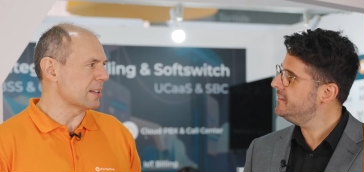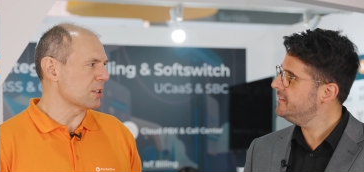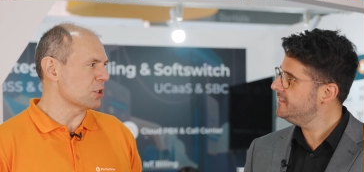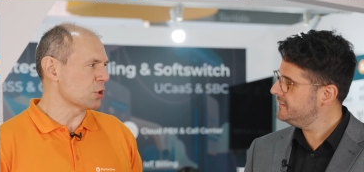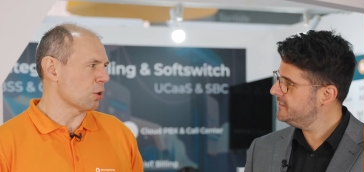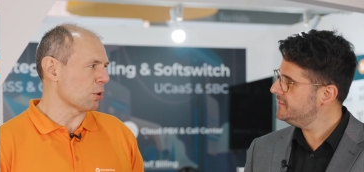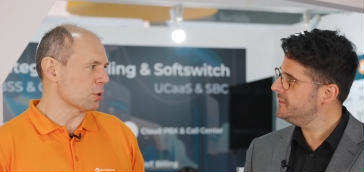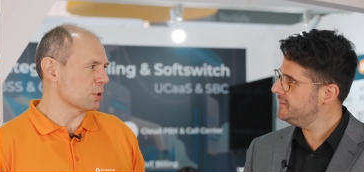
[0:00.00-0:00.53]
Speaker 1: and
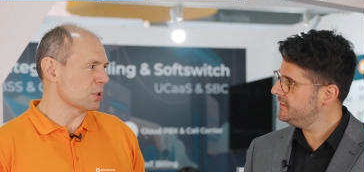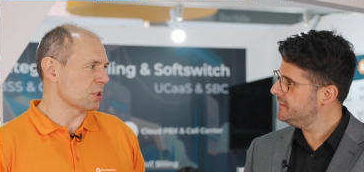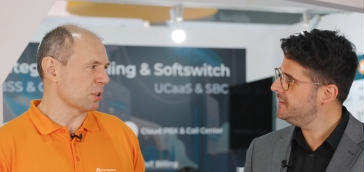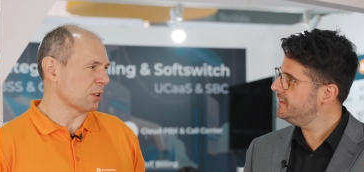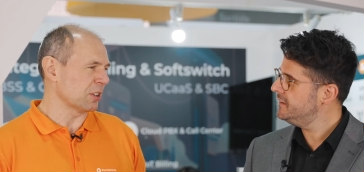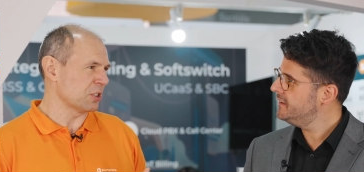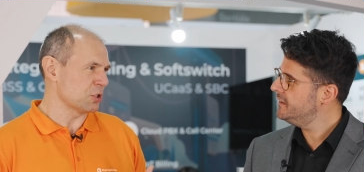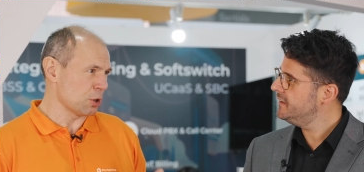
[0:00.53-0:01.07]
shortage
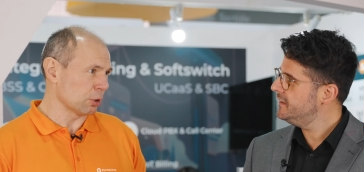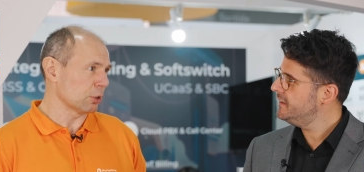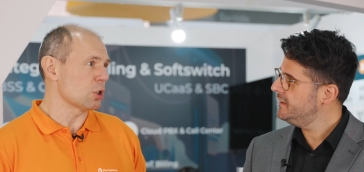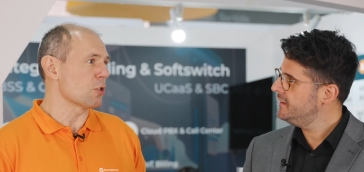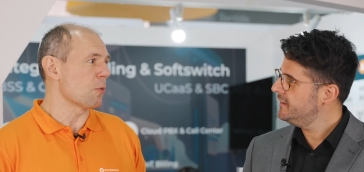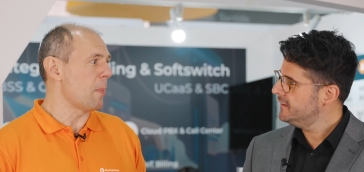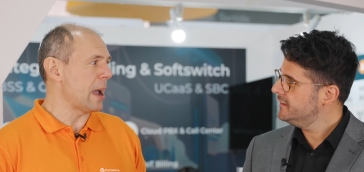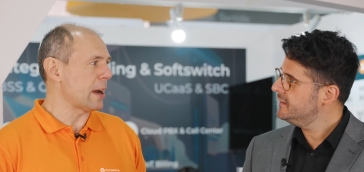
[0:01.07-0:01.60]

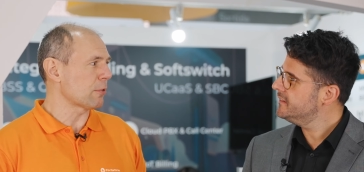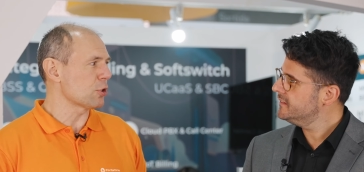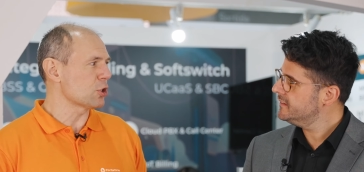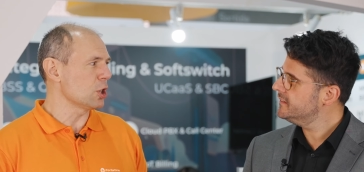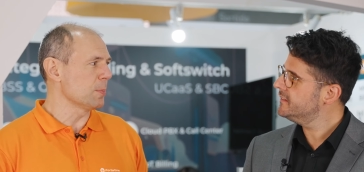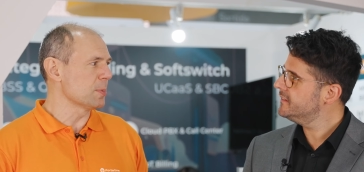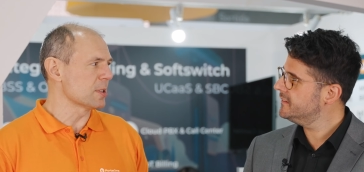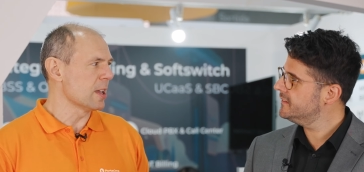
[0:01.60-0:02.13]
of
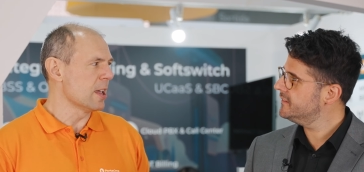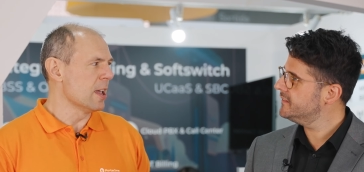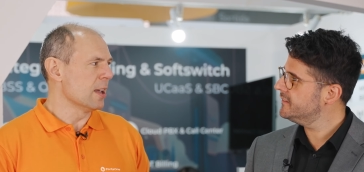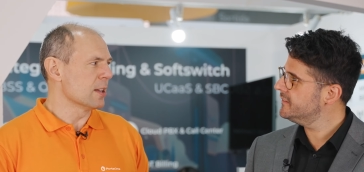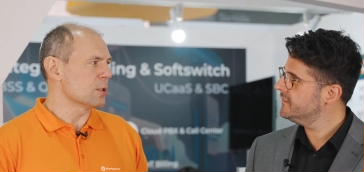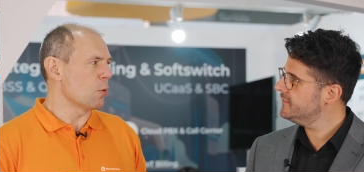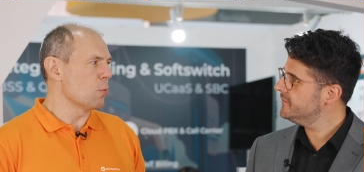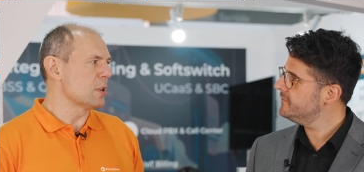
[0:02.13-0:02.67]
microchips.
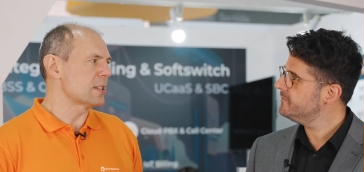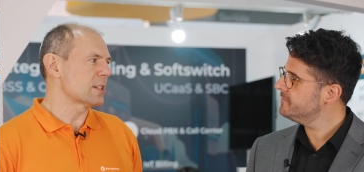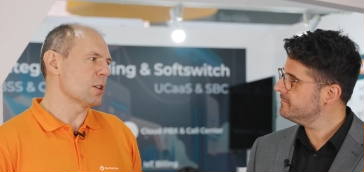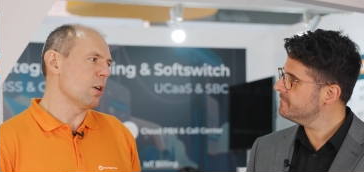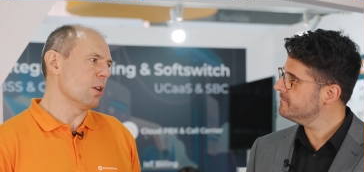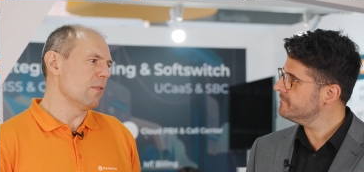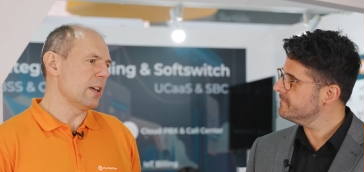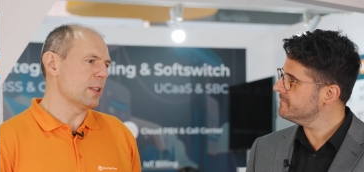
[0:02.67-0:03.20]
So we
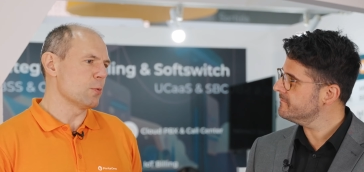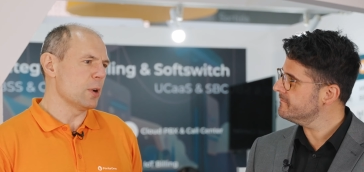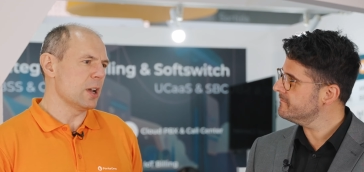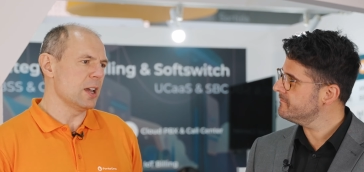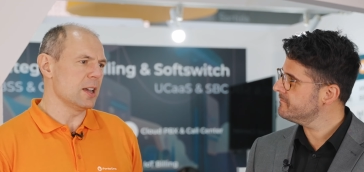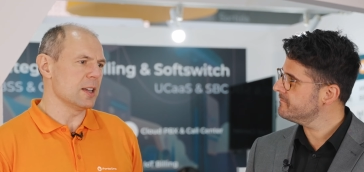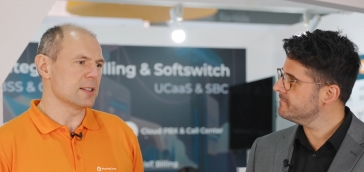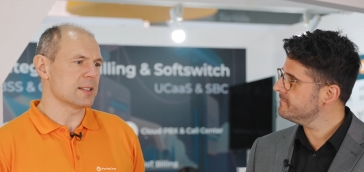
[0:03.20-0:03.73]
solve it
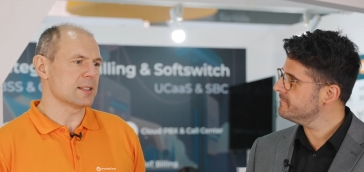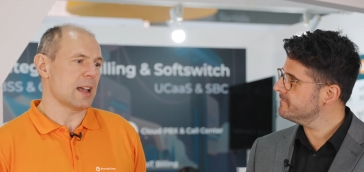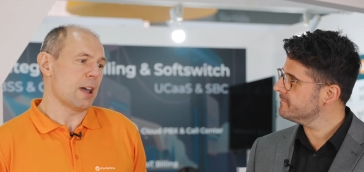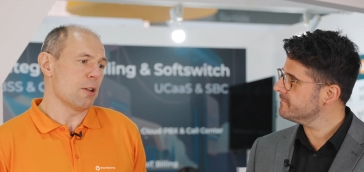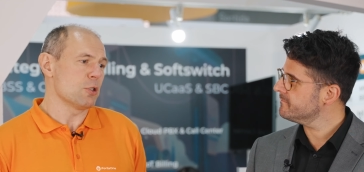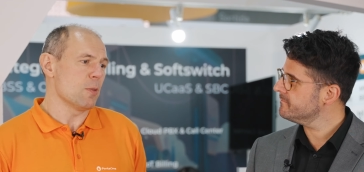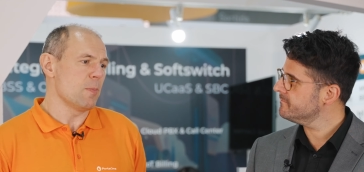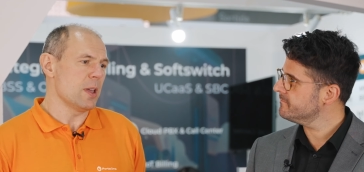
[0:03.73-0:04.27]
with
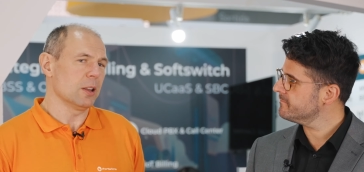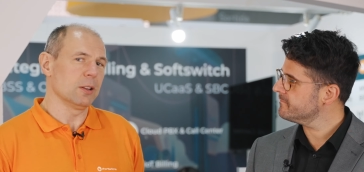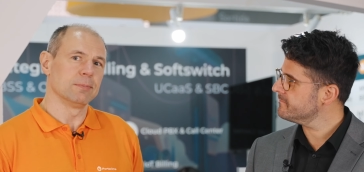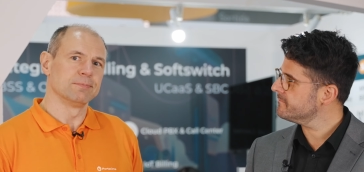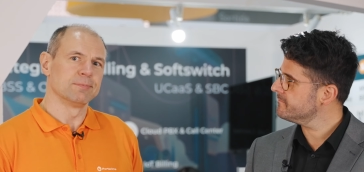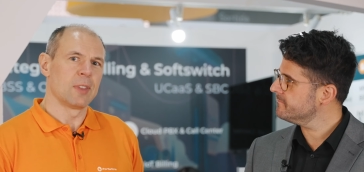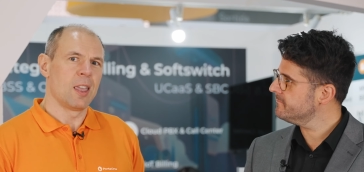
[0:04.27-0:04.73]
IoT Mill.